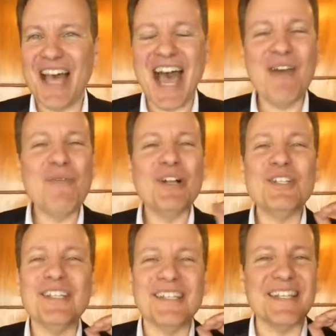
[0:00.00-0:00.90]
I
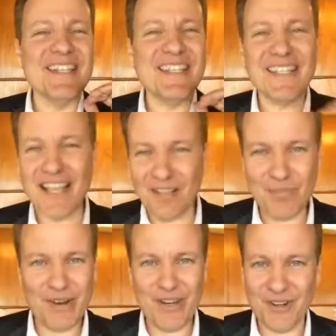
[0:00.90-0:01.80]
want you to
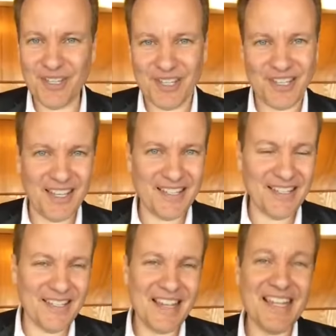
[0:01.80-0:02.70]
celebrate your successes.